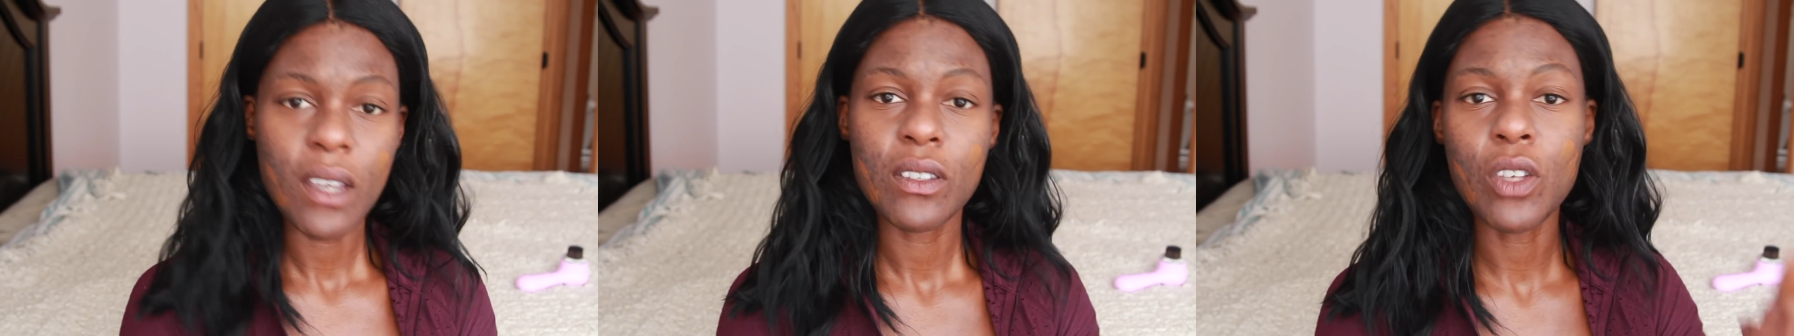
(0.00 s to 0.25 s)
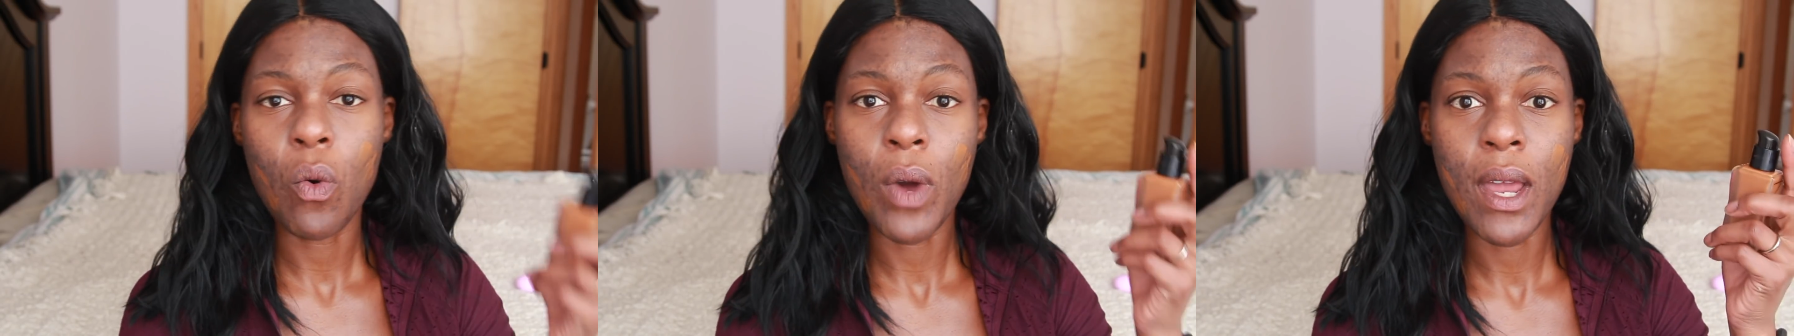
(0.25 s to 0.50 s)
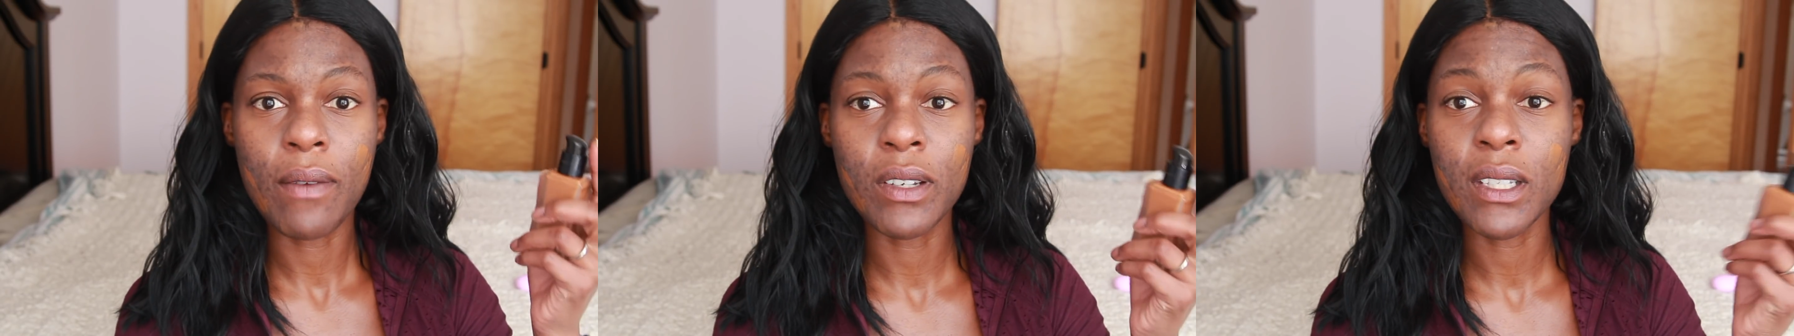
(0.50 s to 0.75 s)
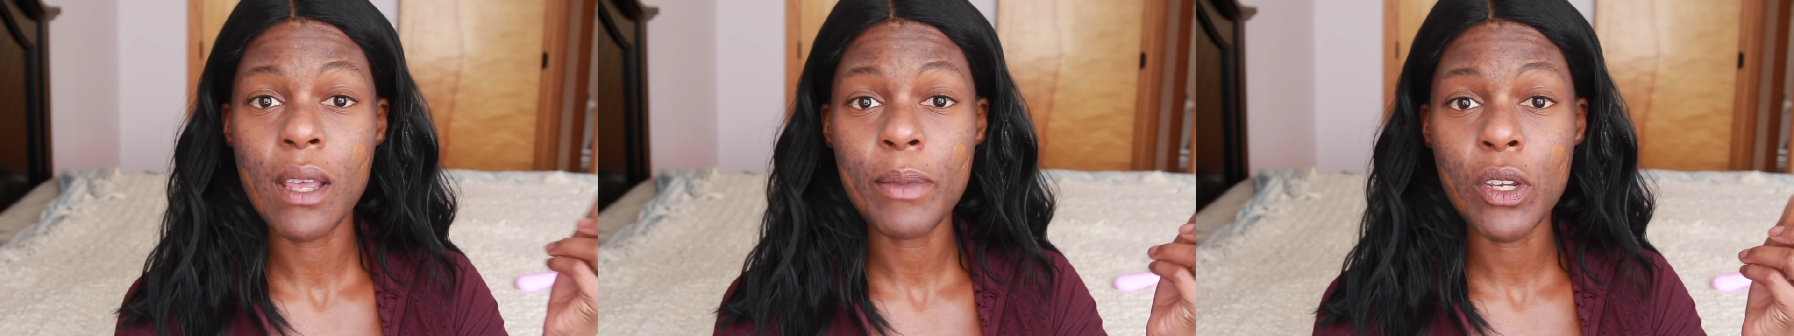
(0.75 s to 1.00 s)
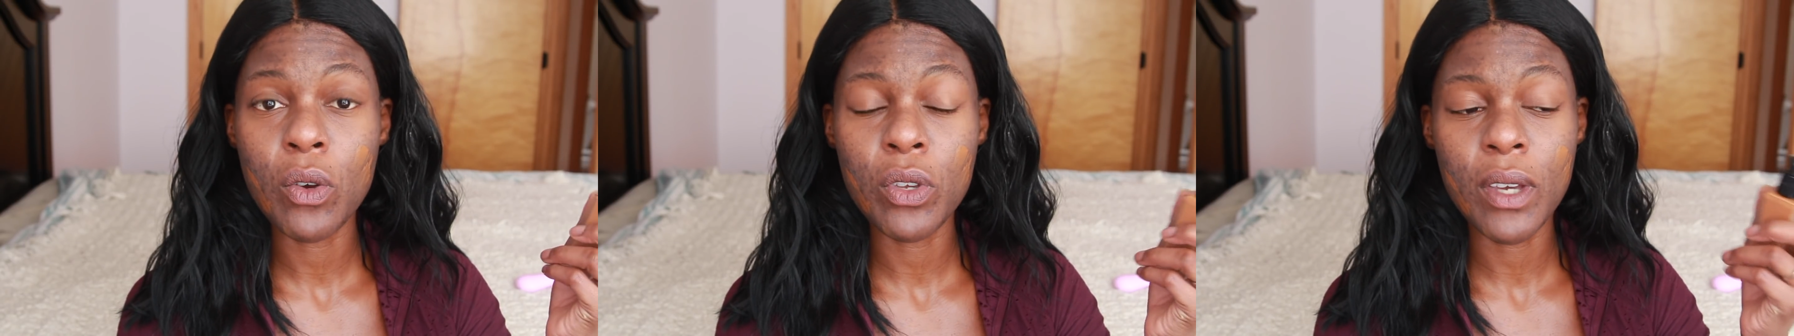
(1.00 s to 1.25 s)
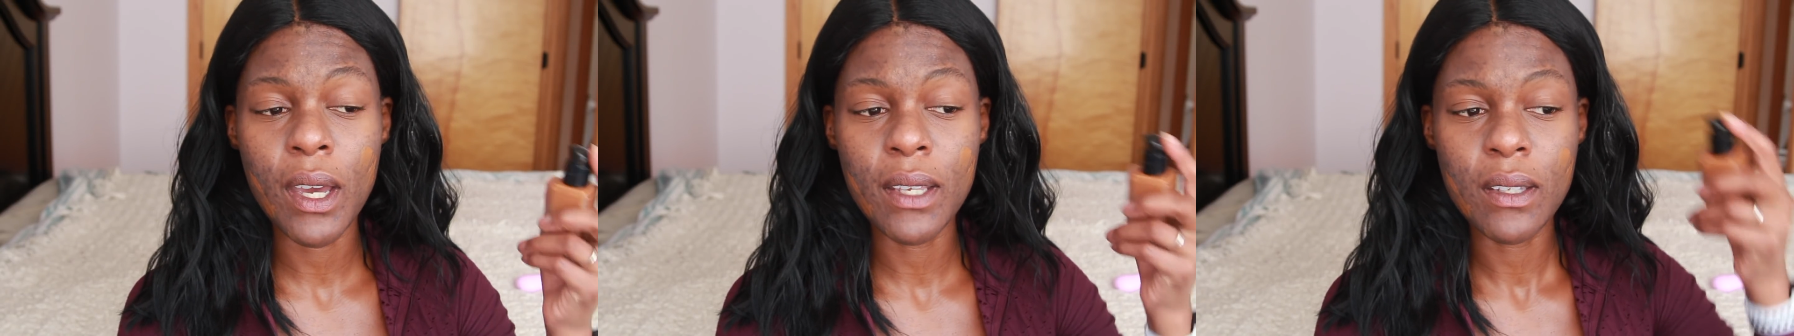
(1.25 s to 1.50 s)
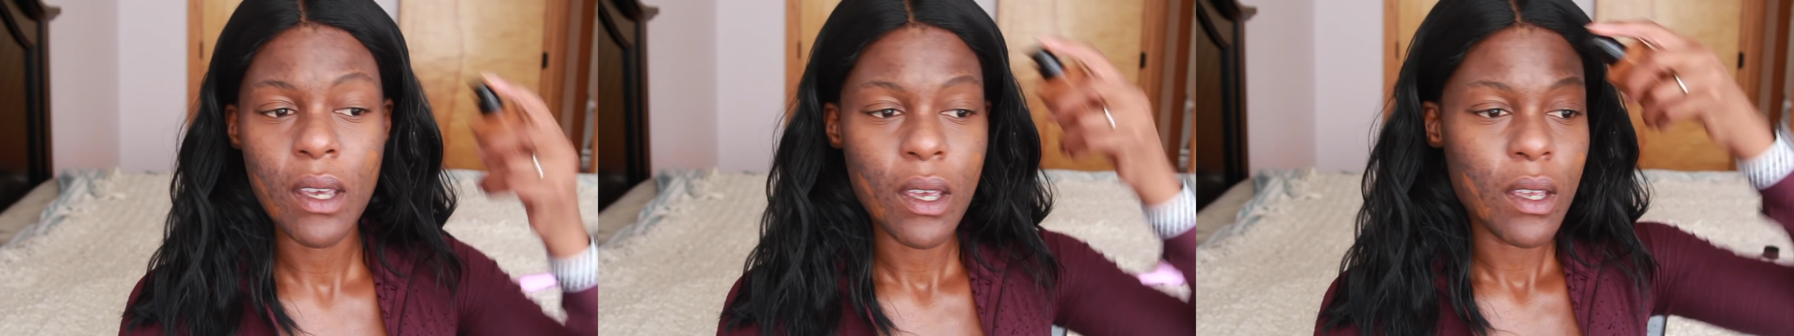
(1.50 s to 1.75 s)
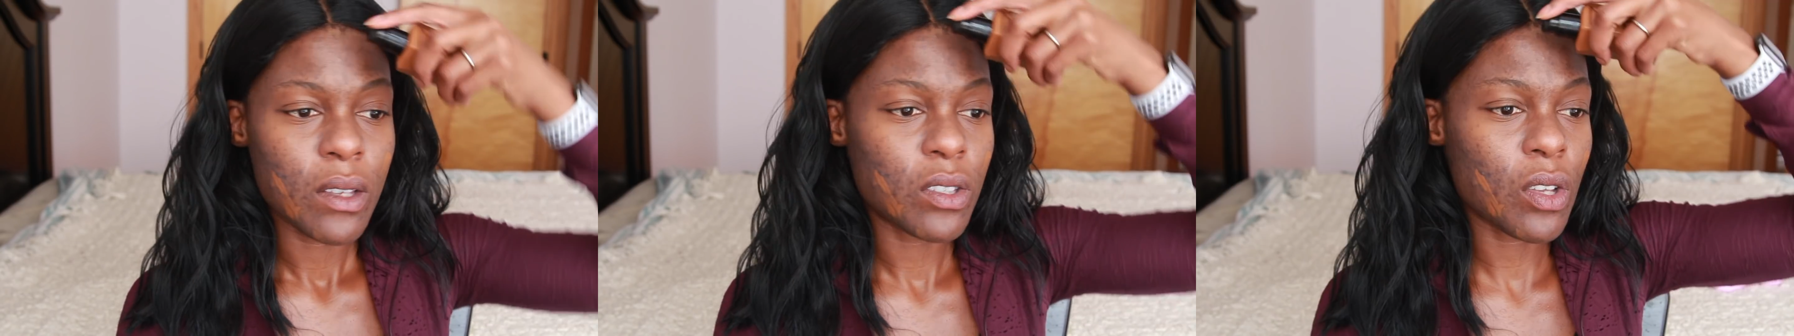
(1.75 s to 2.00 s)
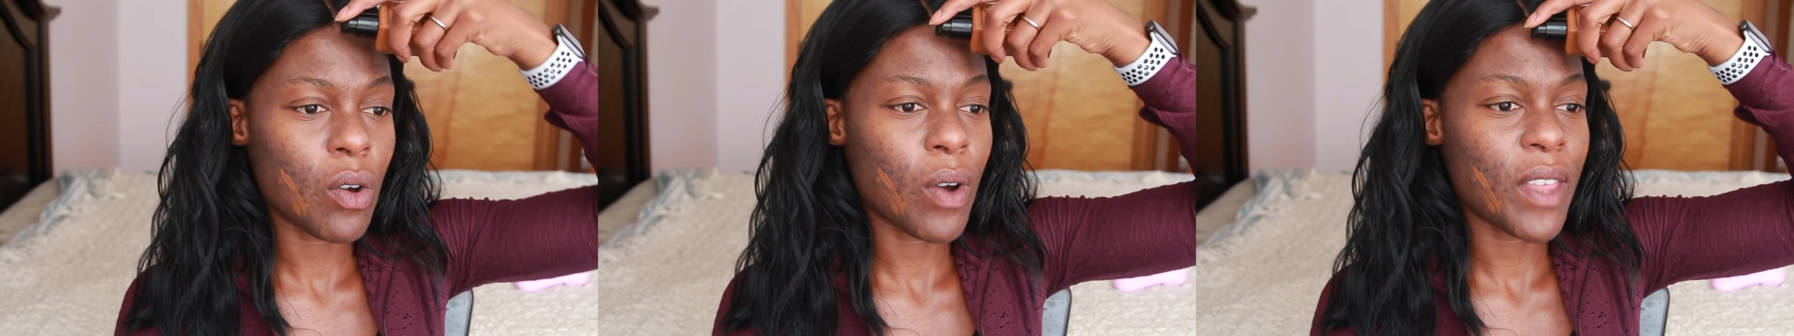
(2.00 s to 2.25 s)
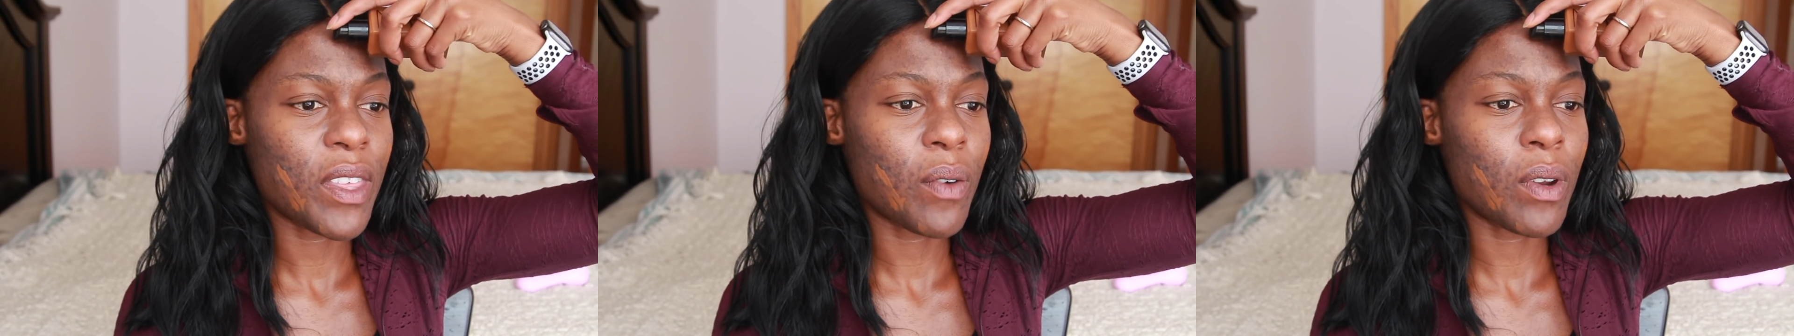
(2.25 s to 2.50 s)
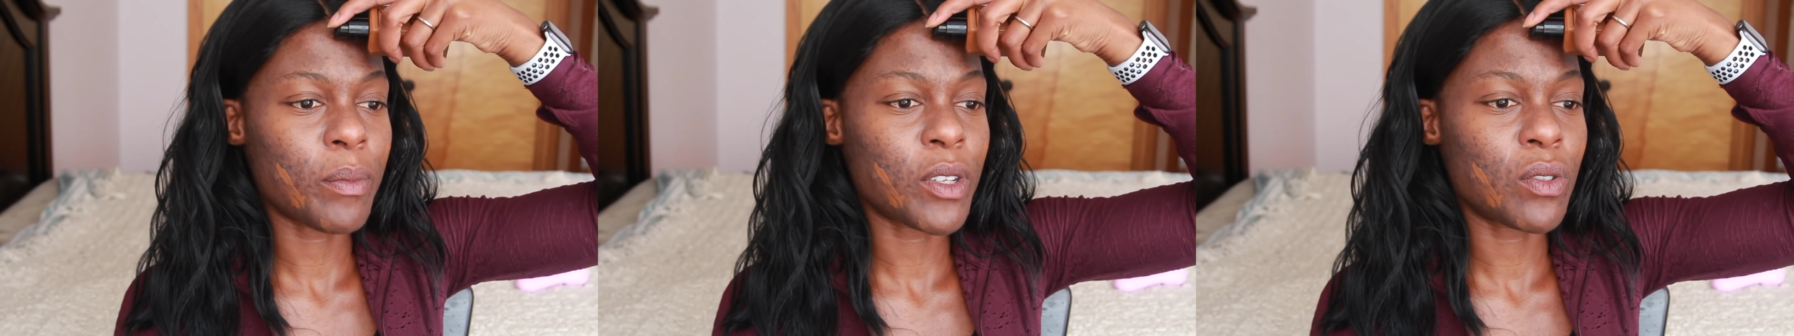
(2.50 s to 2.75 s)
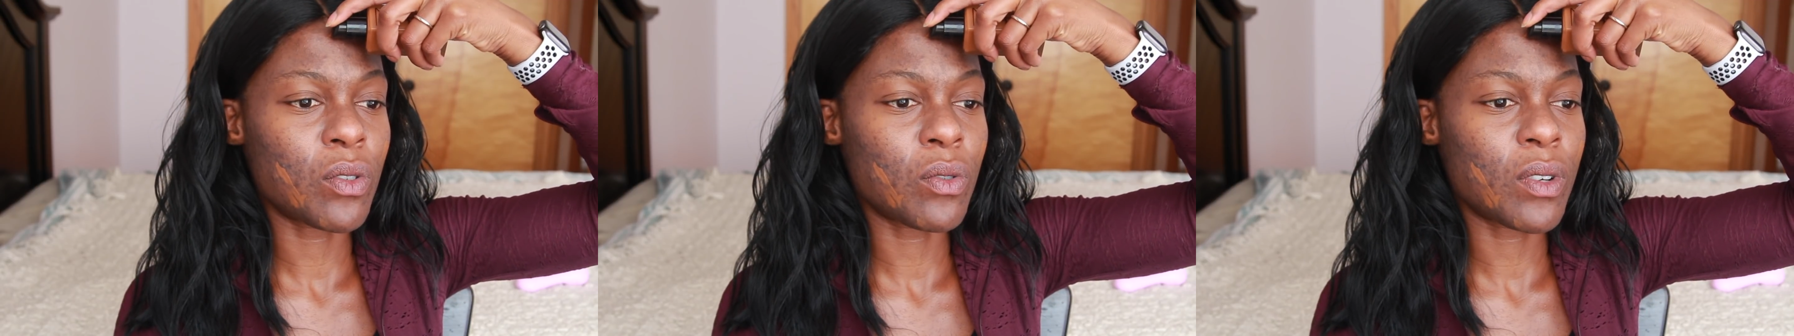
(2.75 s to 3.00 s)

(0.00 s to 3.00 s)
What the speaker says: So whatever, so let me know, you guys. So I think what I'm going to do,